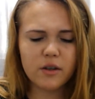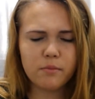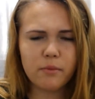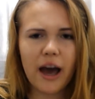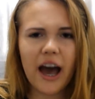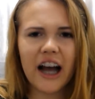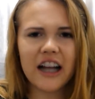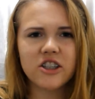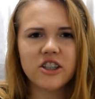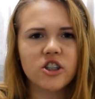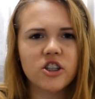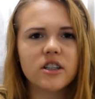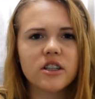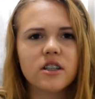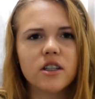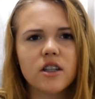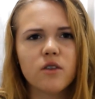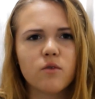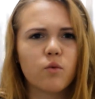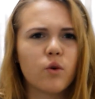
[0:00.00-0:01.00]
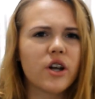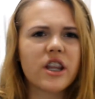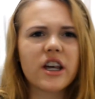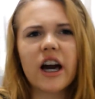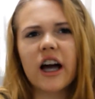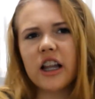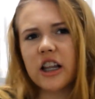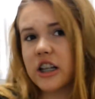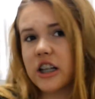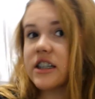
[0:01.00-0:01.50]
patches of where the
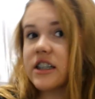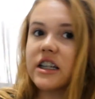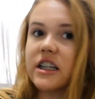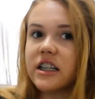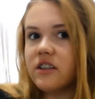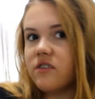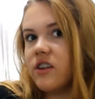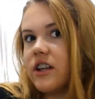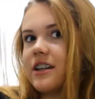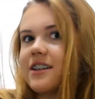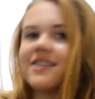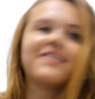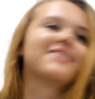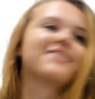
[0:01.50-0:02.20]
color is uneven.